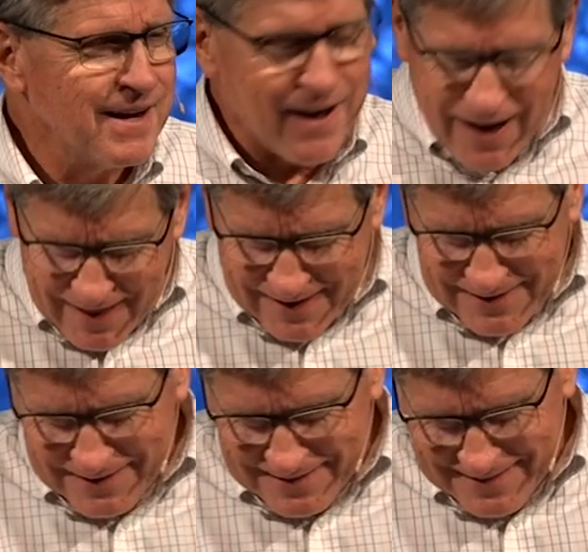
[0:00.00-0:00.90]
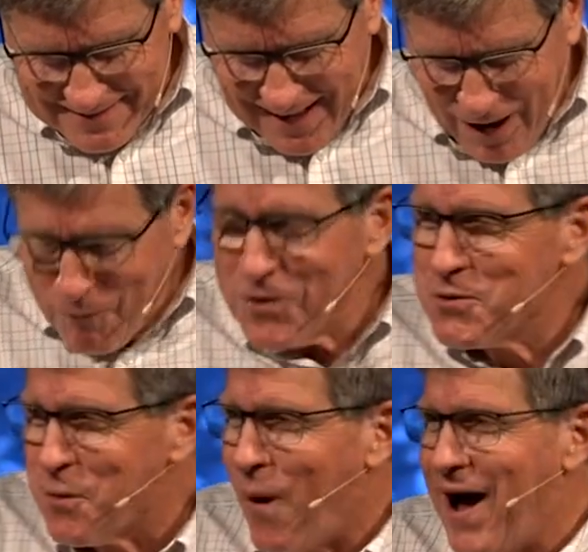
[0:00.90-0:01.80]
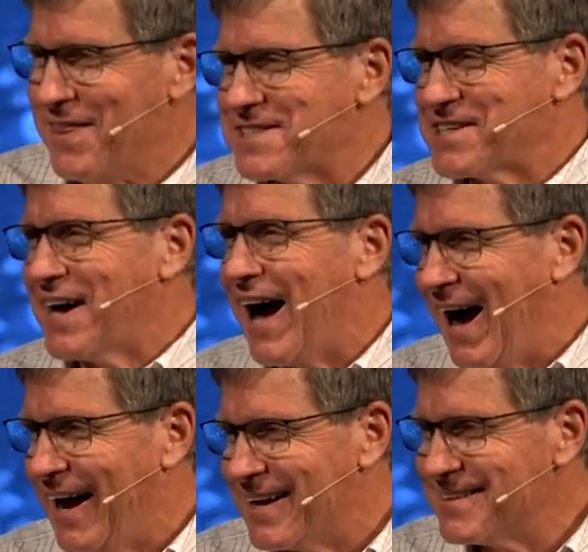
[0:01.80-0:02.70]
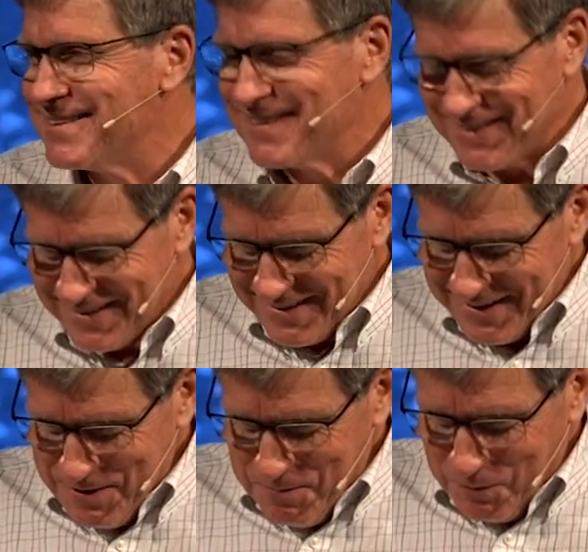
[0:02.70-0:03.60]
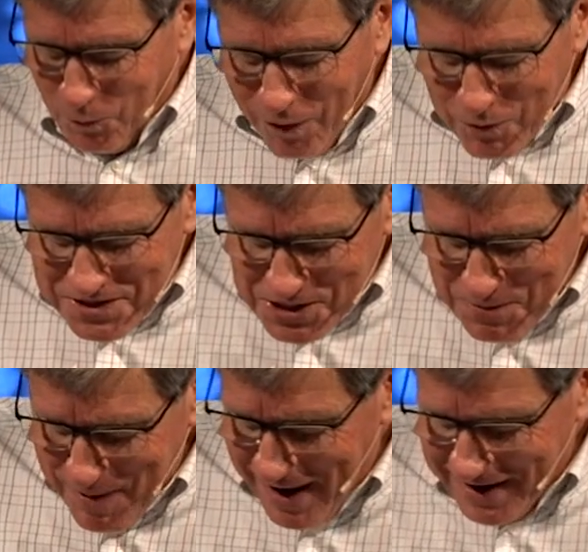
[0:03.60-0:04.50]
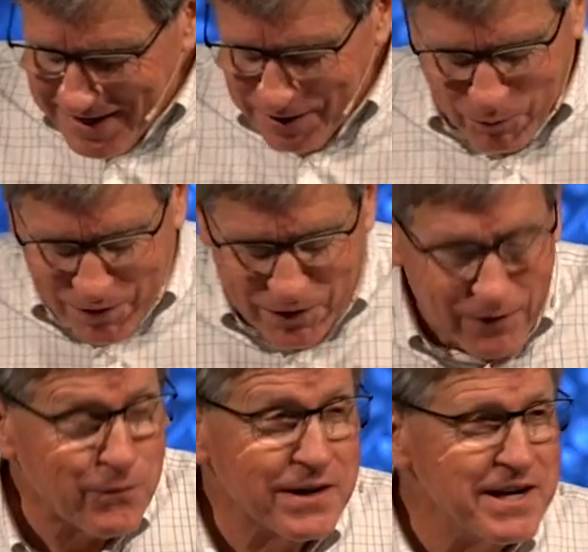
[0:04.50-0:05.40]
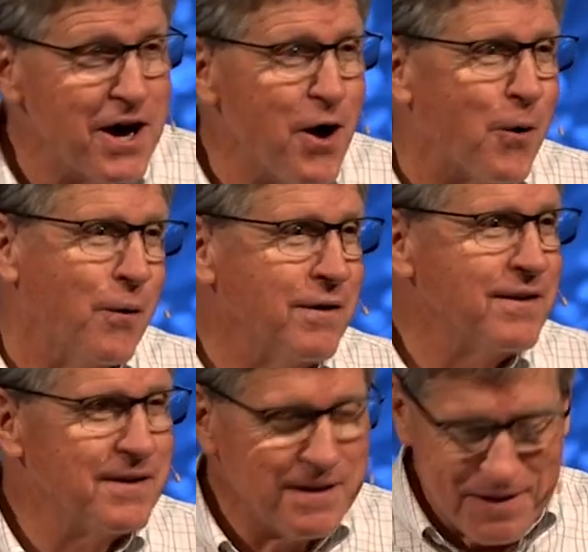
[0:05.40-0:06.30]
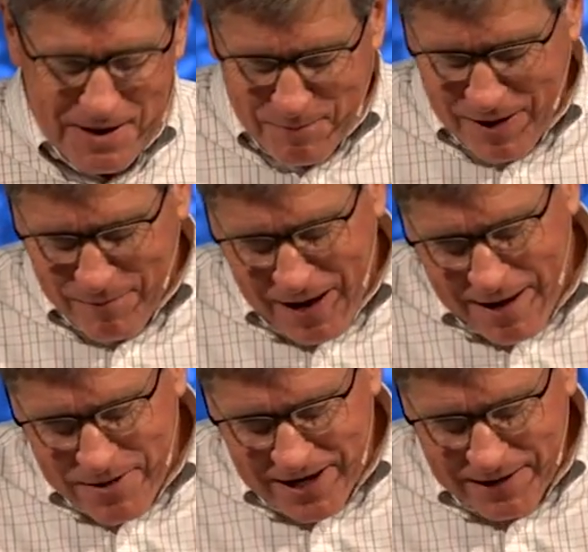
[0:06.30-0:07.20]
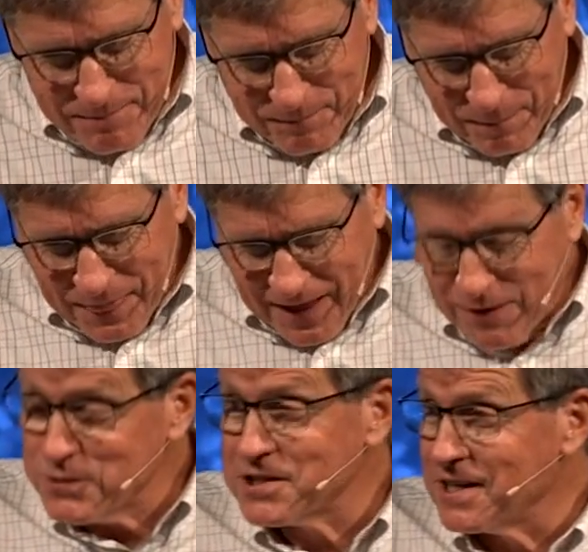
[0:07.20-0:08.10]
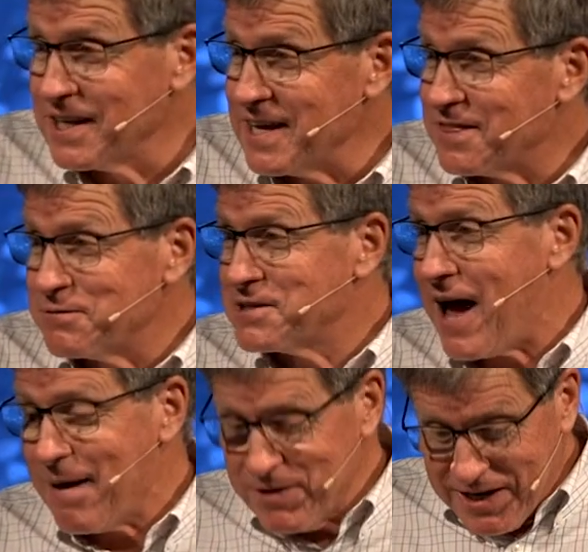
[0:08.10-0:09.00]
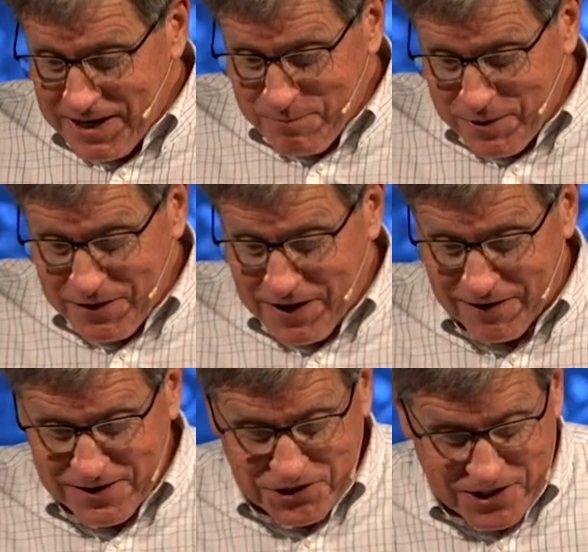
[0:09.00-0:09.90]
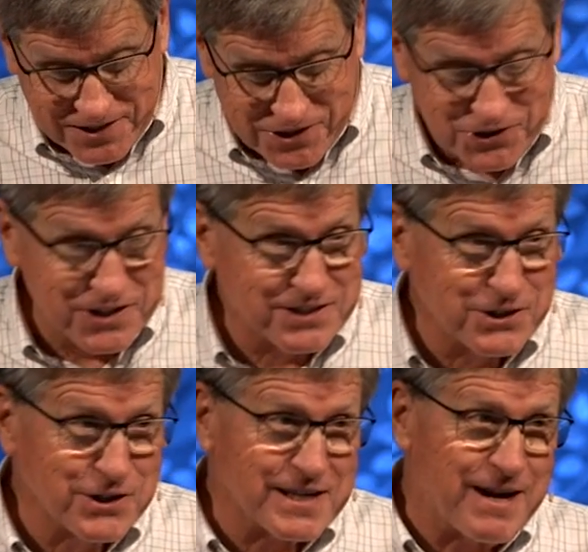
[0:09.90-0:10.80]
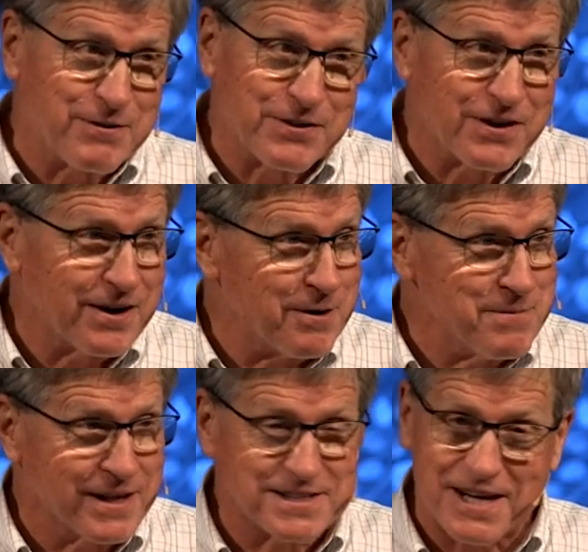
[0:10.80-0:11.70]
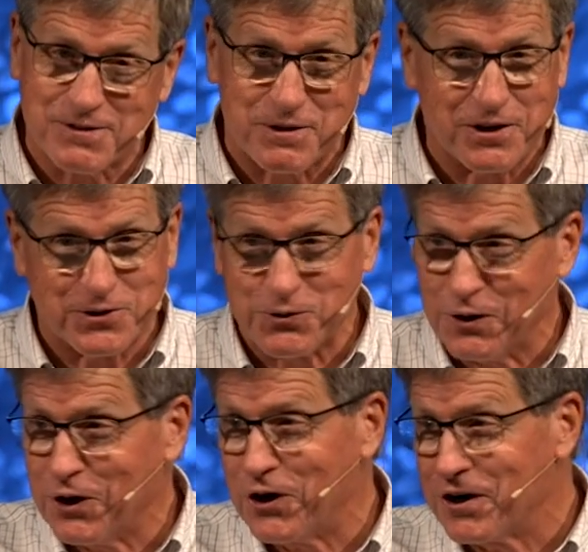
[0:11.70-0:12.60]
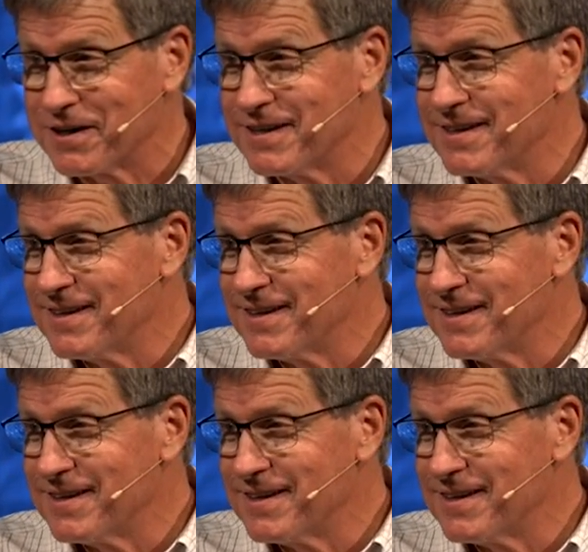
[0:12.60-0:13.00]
Now, I wonder why this guy. What was it about him? We, we don't really know. Maybe it was the length of time that he had been there, and Jesus just looked at him and thought, oh man, this guy's been here too long.